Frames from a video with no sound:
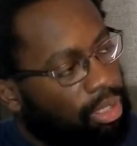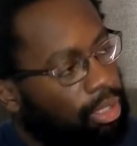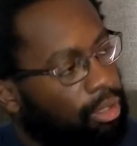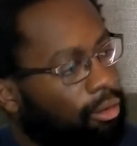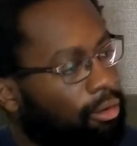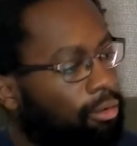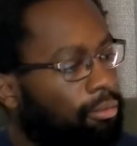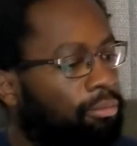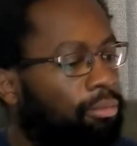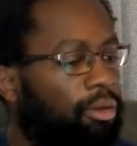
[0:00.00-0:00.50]

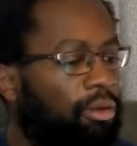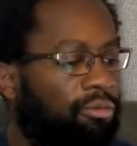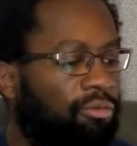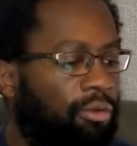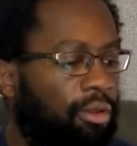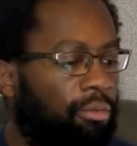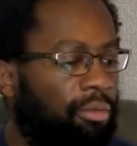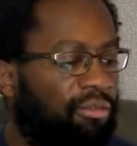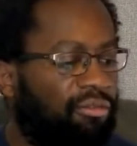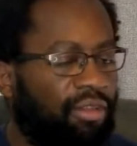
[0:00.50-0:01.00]
here. Put it in
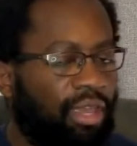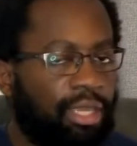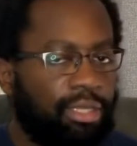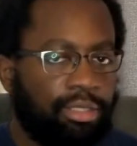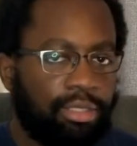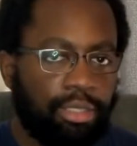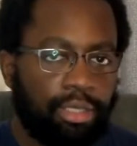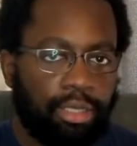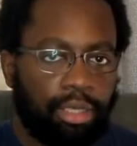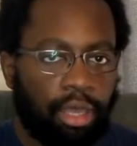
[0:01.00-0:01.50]
front of my
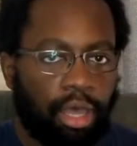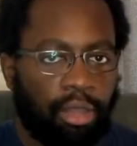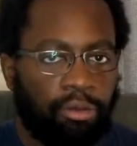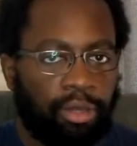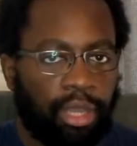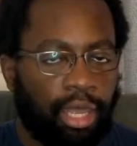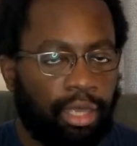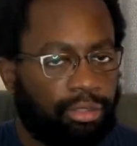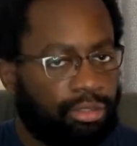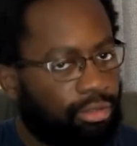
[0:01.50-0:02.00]
face.
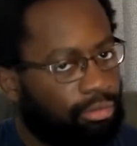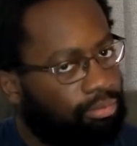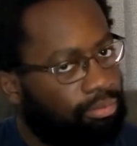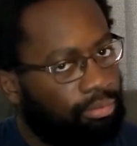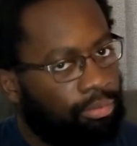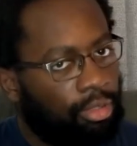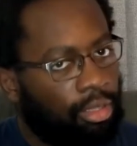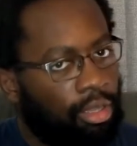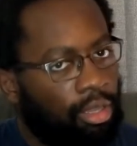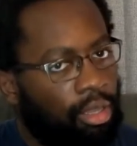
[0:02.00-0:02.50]
Unlocks.
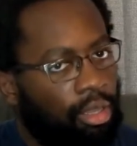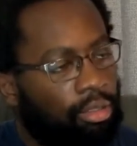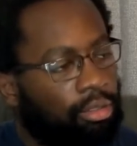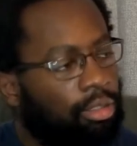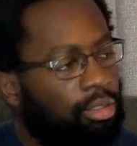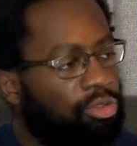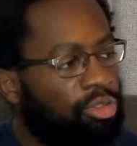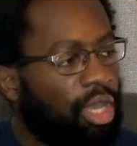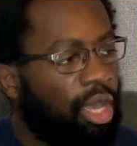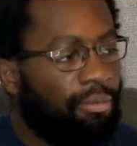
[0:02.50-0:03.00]

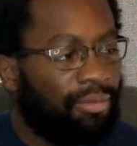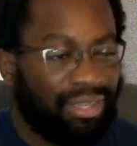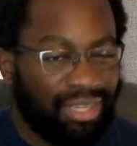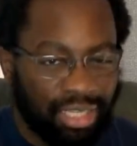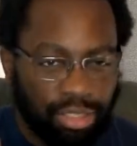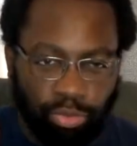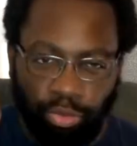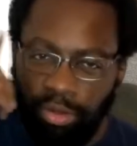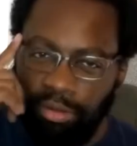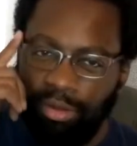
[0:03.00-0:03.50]
Good job. And
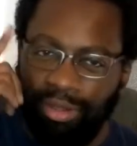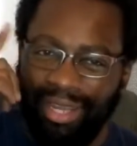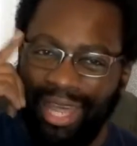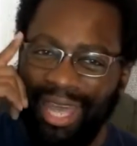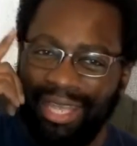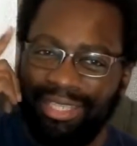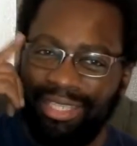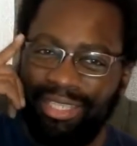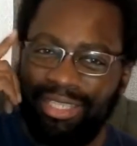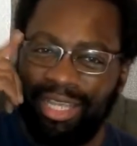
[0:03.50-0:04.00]
that's with
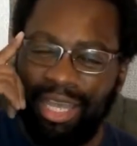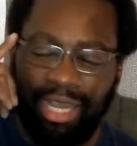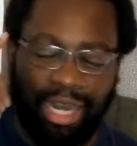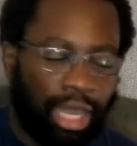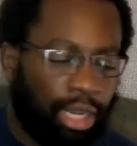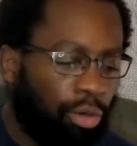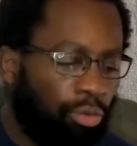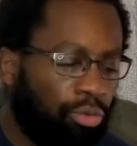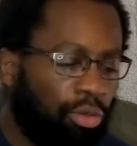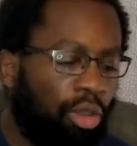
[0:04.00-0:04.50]
glasses on.
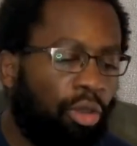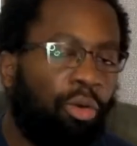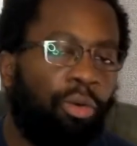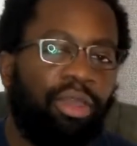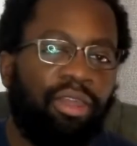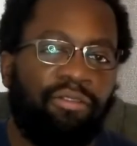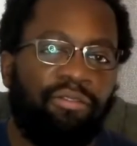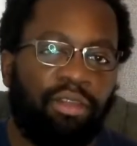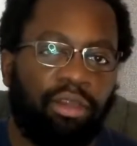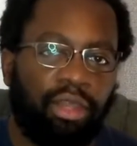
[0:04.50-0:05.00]
I don't know
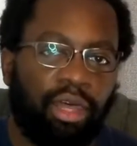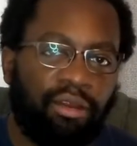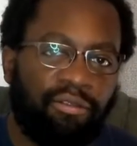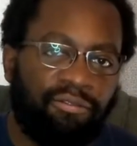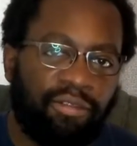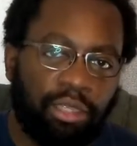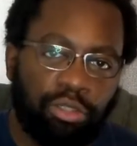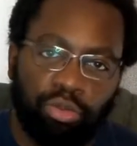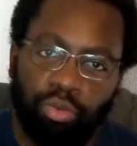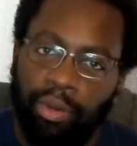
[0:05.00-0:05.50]
if a lot of
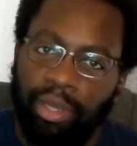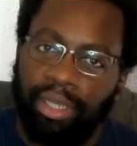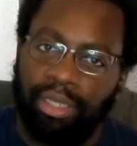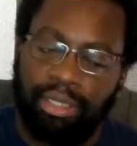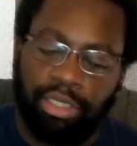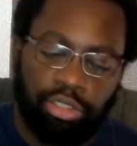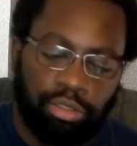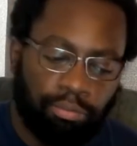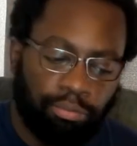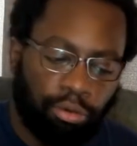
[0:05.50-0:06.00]
facial
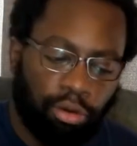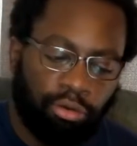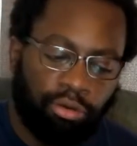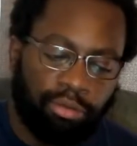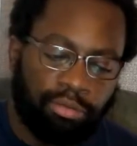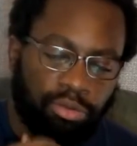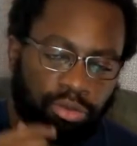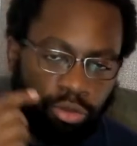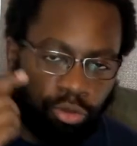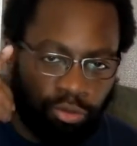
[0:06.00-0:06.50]
recognition
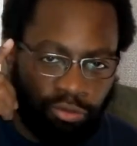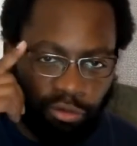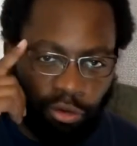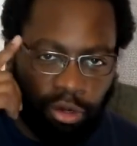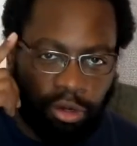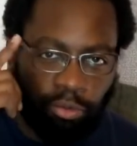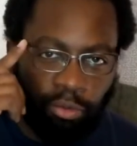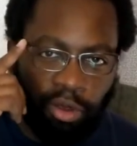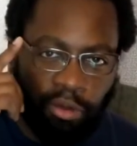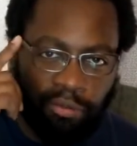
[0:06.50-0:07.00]
programs do
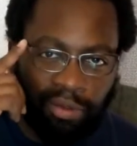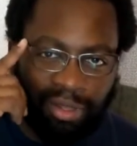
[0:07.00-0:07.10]
very well